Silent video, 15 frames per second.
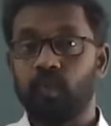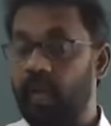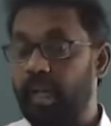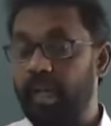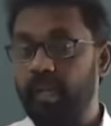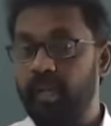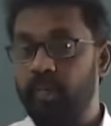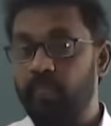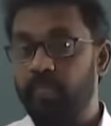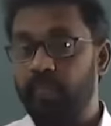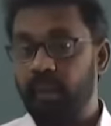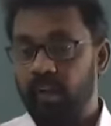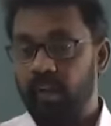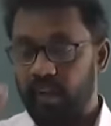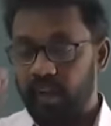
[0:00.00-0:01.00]
Right?
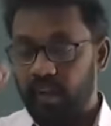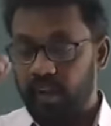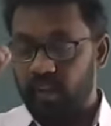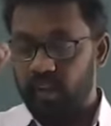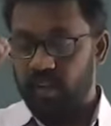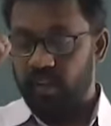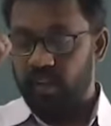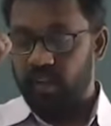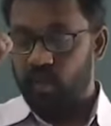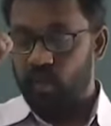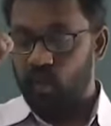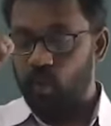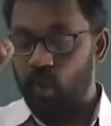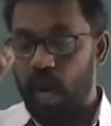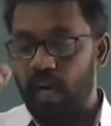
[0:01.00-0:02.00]

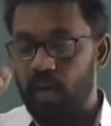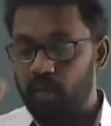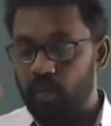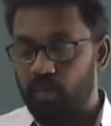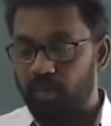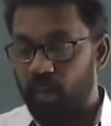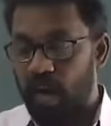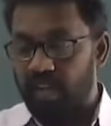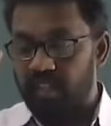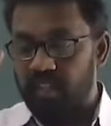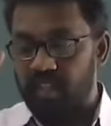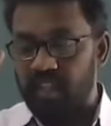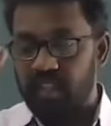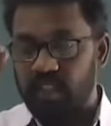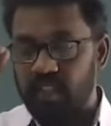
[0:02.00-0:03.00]
Volume of
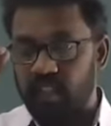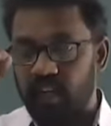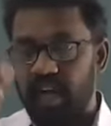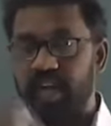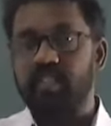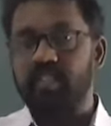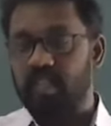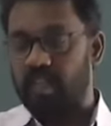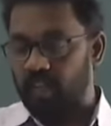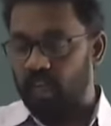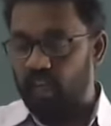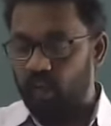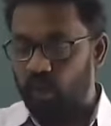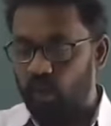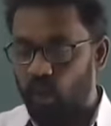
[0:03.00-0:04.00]
largest right
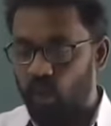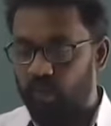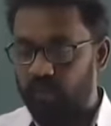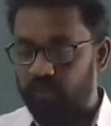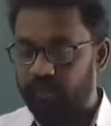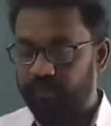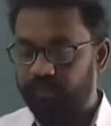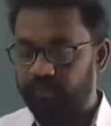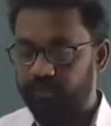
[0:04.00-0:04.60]
circular cone.